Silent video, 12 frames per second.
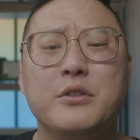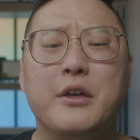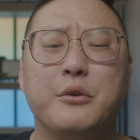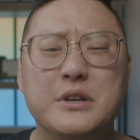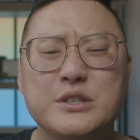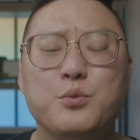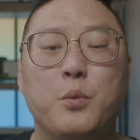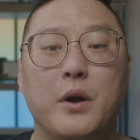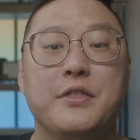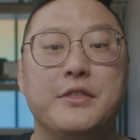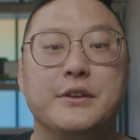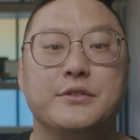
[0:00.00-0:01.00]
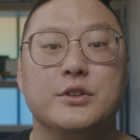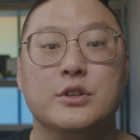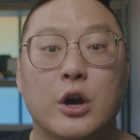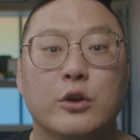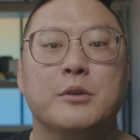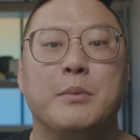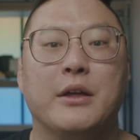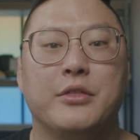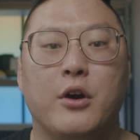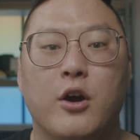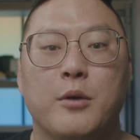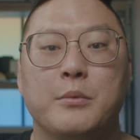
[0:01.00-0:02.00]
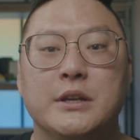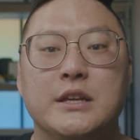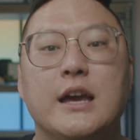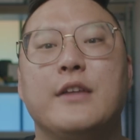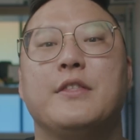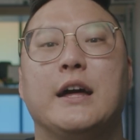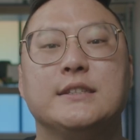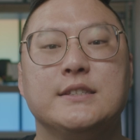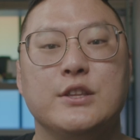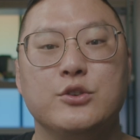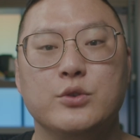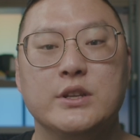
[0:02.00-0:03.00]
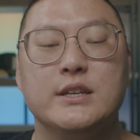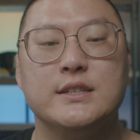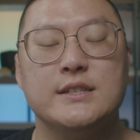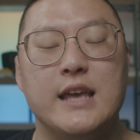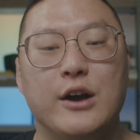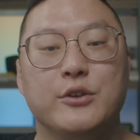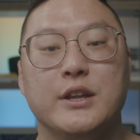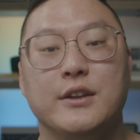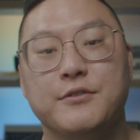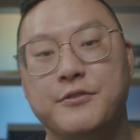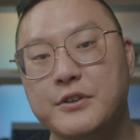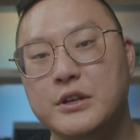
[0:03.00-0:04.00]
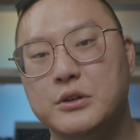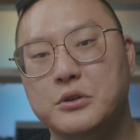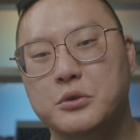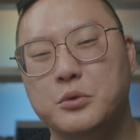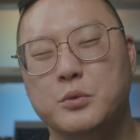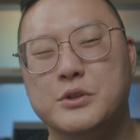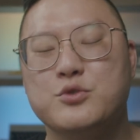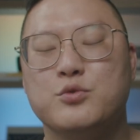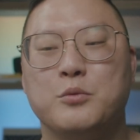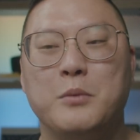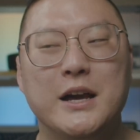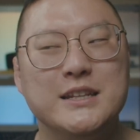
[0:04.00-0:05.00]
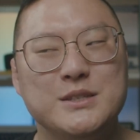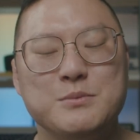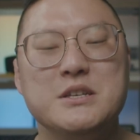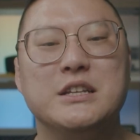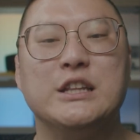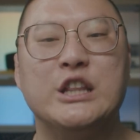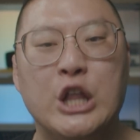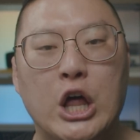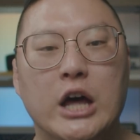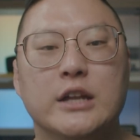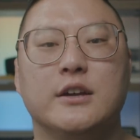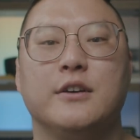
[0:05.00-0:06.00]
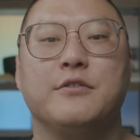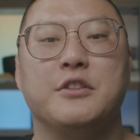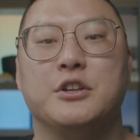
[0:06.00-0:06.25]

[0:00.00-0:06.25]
there is one thing to note about the Harmony, and that's the unique sound and feel, which reminds me a lot of the